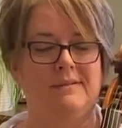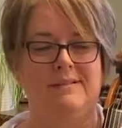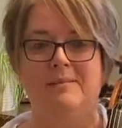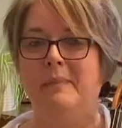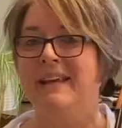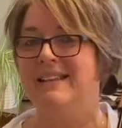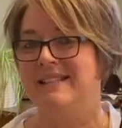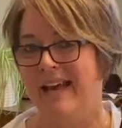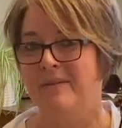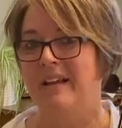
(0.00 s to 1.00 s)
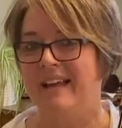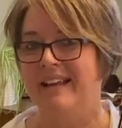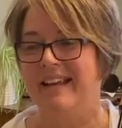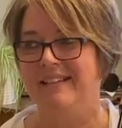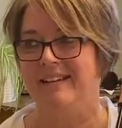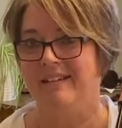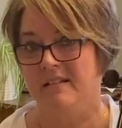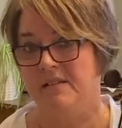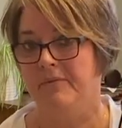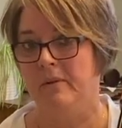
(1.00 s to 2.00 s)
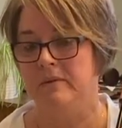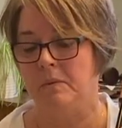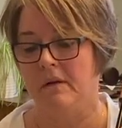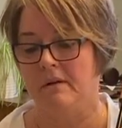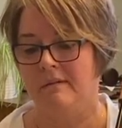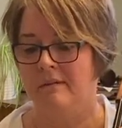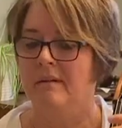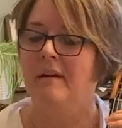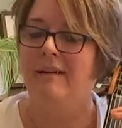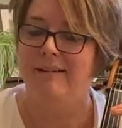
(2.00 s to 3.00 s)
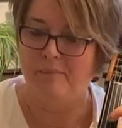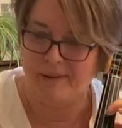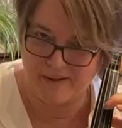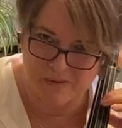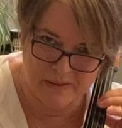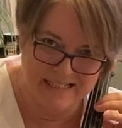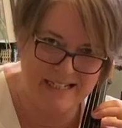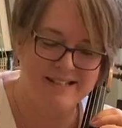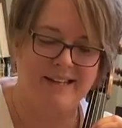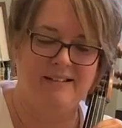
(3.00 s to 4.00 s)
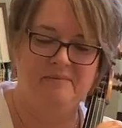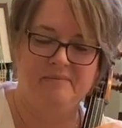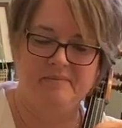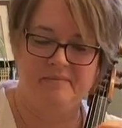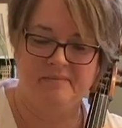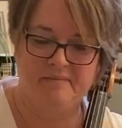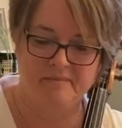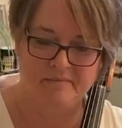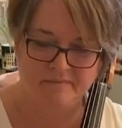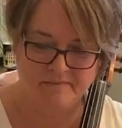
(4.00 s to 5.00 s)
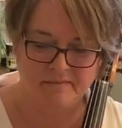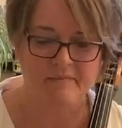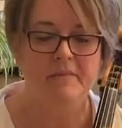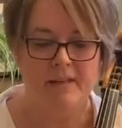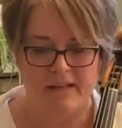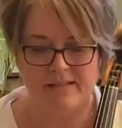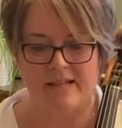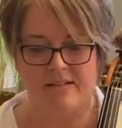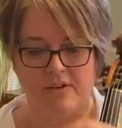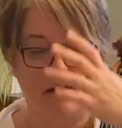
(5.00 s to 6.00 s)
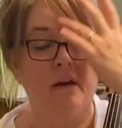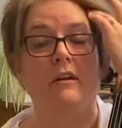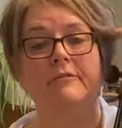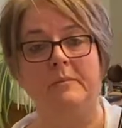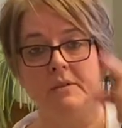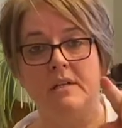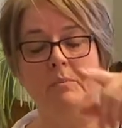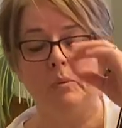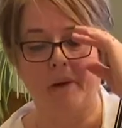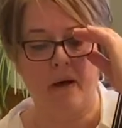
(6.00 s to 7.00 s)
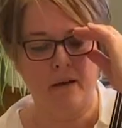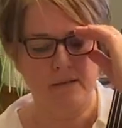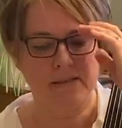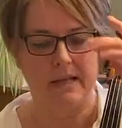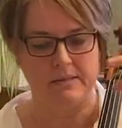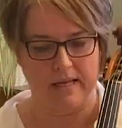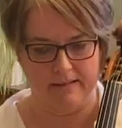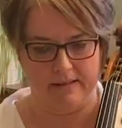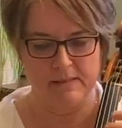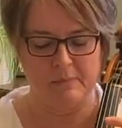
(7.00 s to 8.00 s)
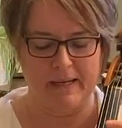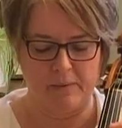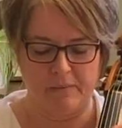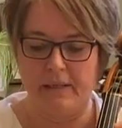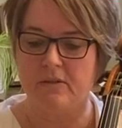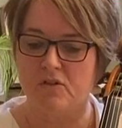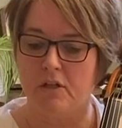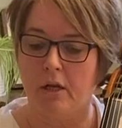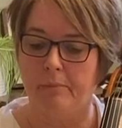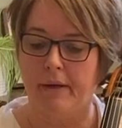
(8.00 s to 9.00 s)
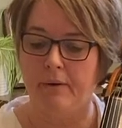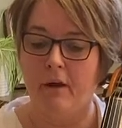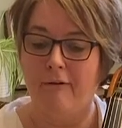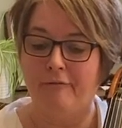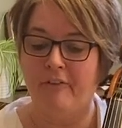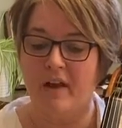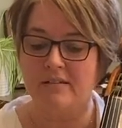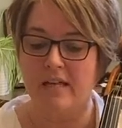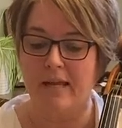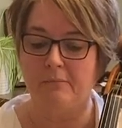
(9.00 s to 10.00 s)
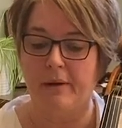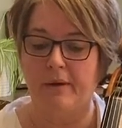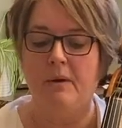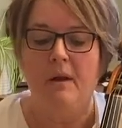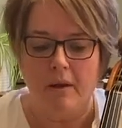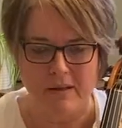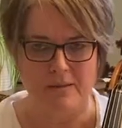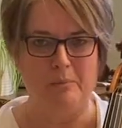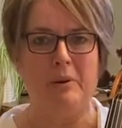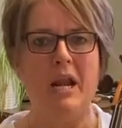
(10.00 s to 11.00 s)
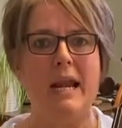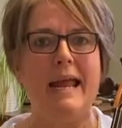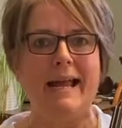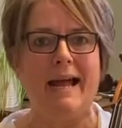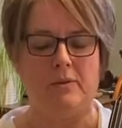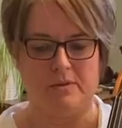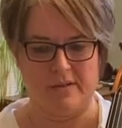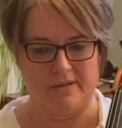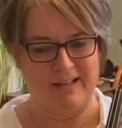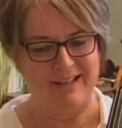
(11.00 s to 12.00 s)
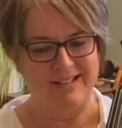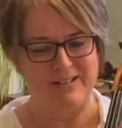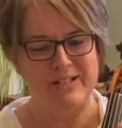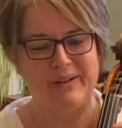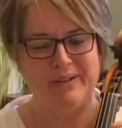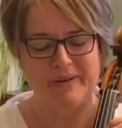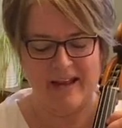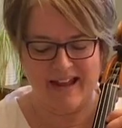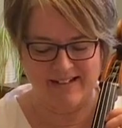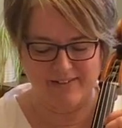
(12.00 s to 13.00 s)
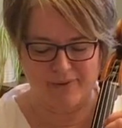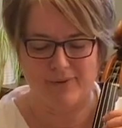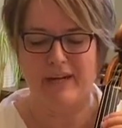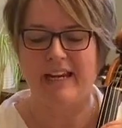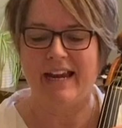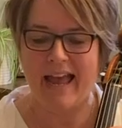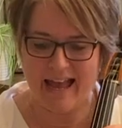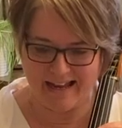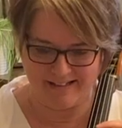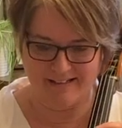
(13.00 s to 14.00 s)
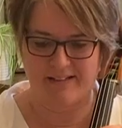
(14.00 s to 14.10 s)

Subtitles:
make it sound like an ending. It's a false one, because we're teasing, etc. From the double bar, sounds like this. Play with me. Slow bow, fast light bow, play out. 2 and 3 and.